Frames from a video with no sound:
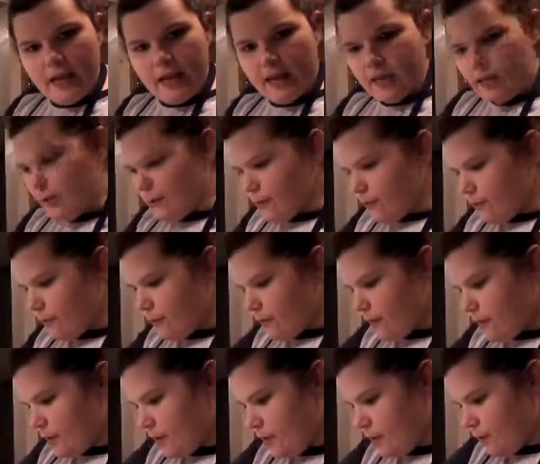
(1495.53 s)

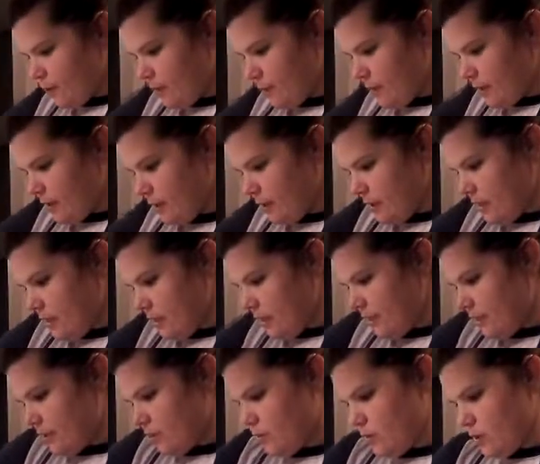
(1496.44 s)
if you feel
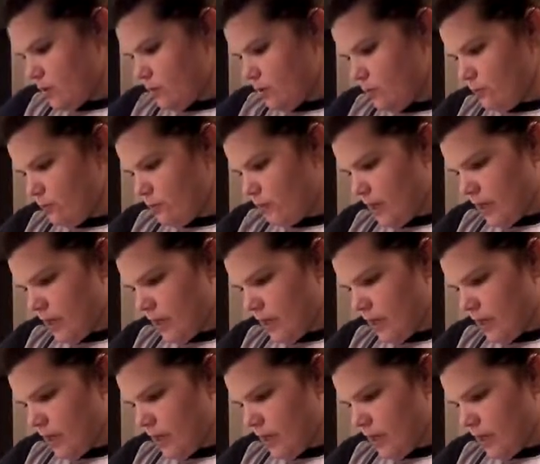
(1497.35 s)
like you don't